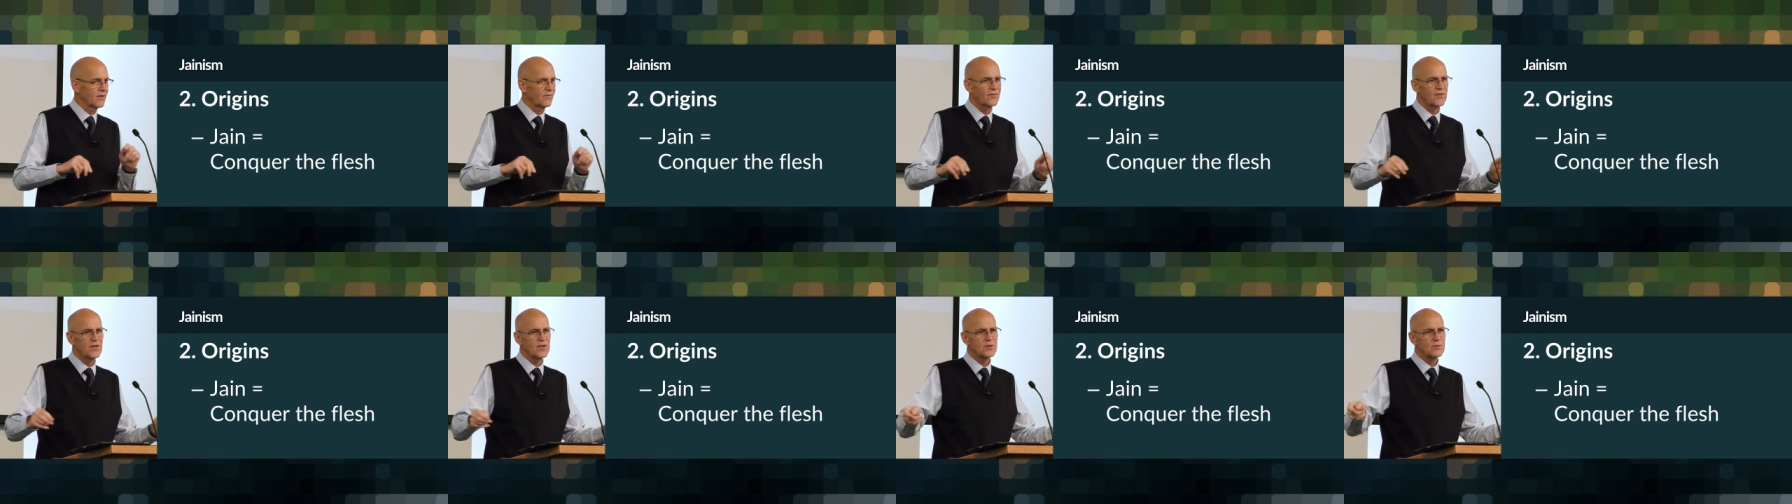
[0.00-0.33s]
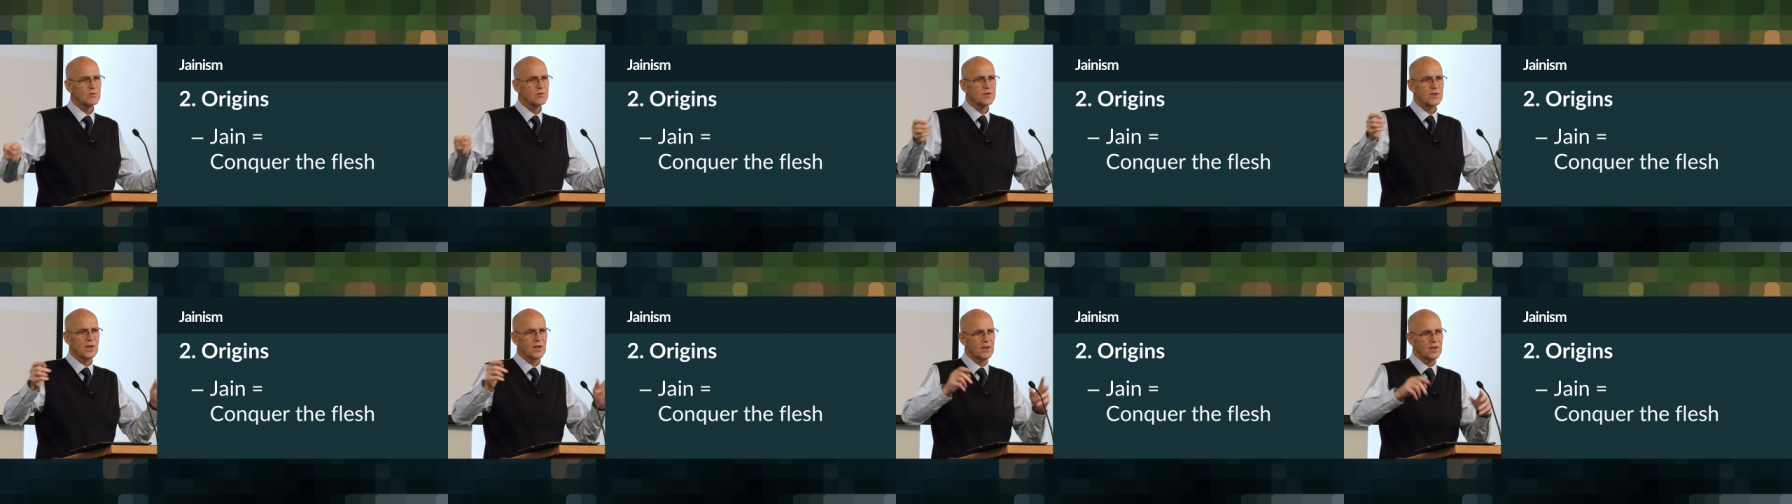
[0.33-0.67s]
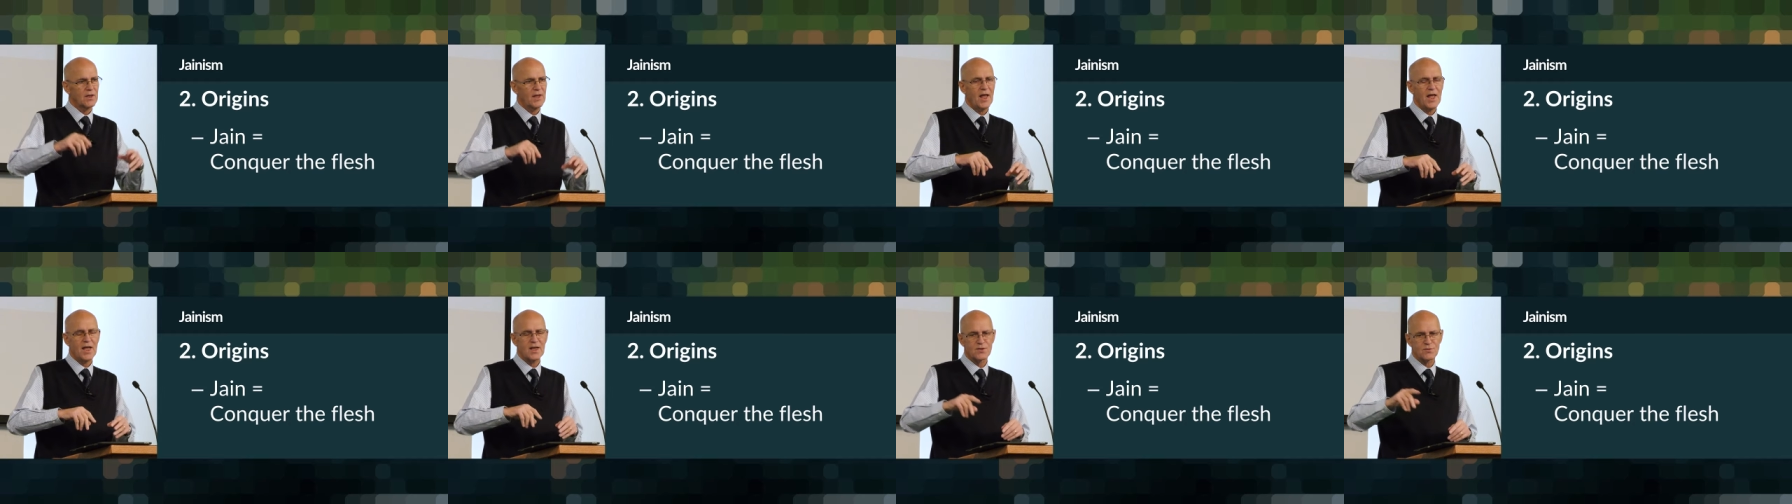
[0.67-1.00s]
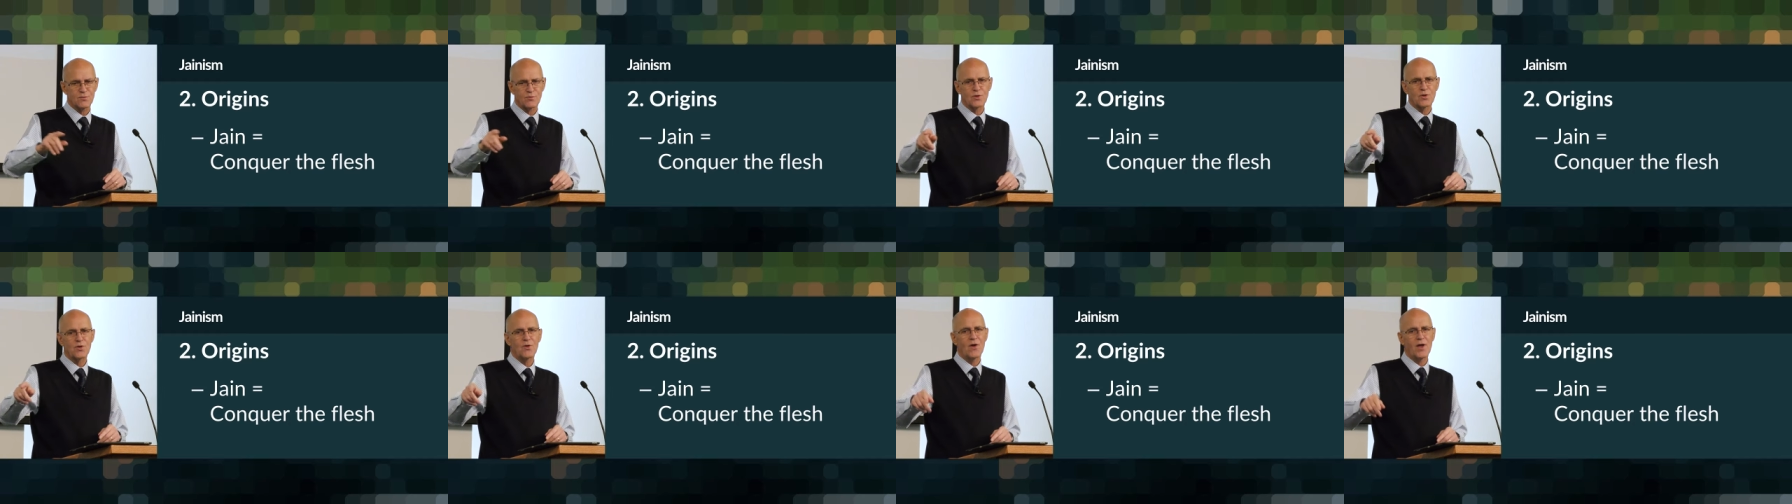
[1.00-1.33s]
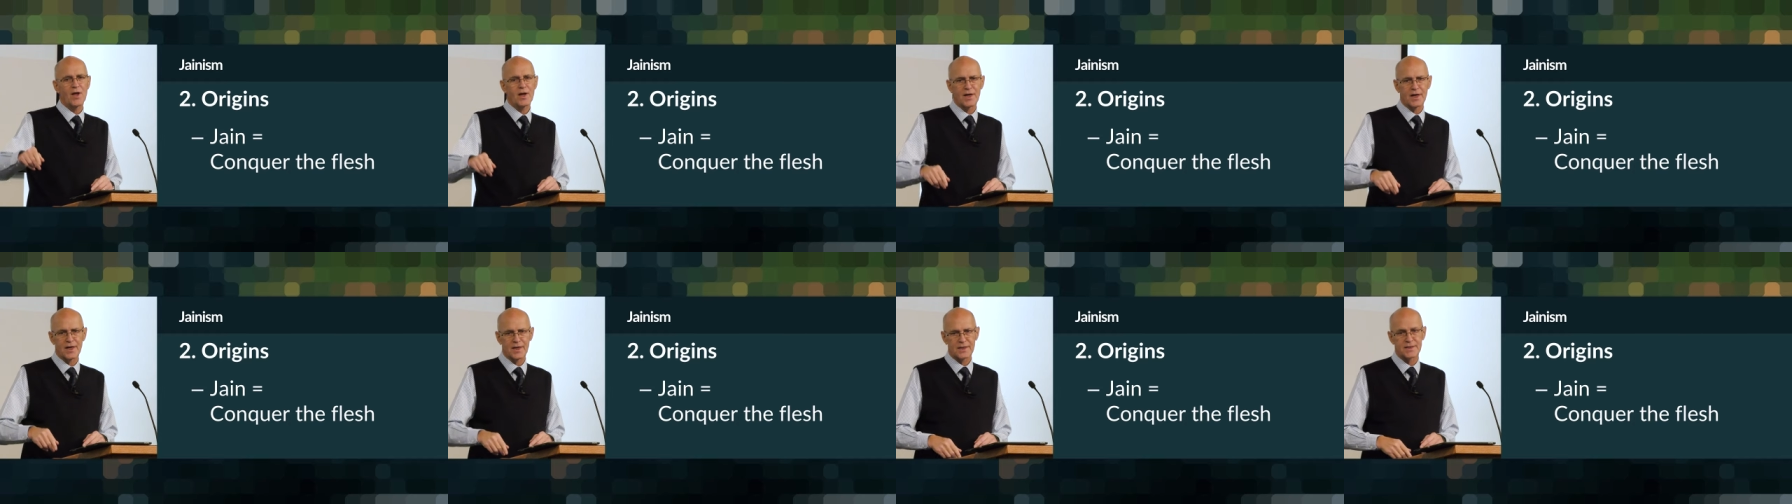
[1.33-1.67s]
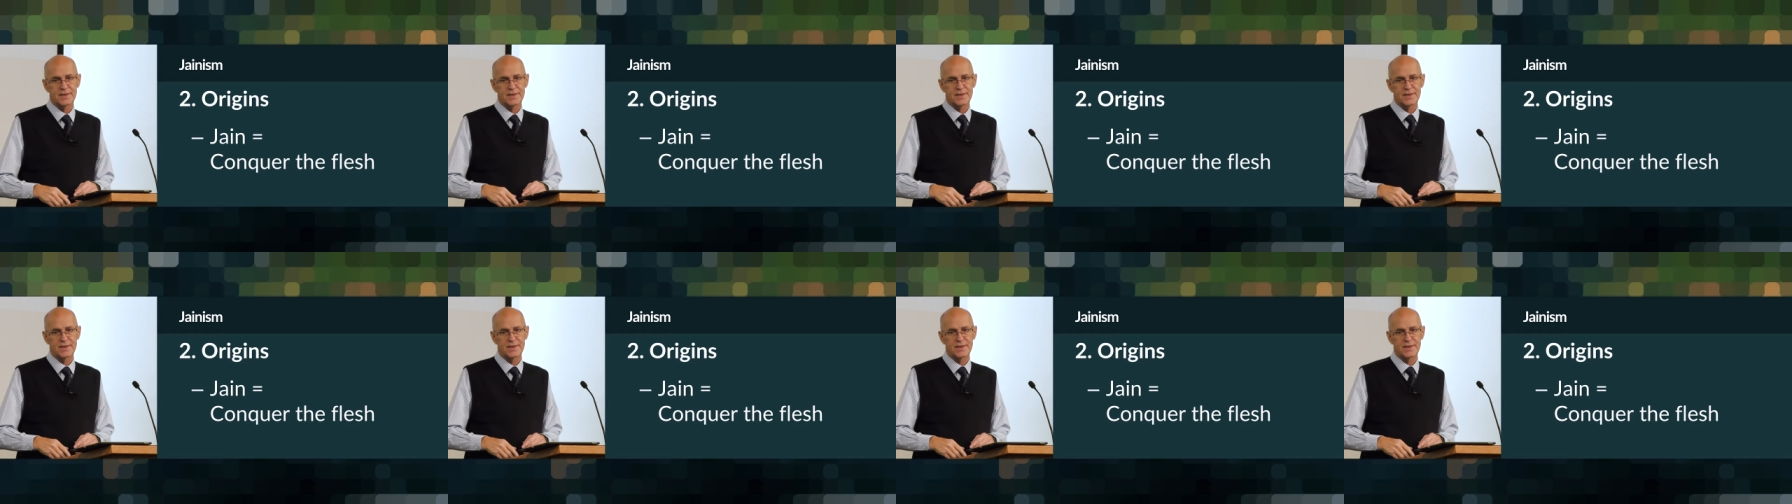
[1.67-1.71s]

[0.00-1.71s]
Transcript: If this was a class where you had an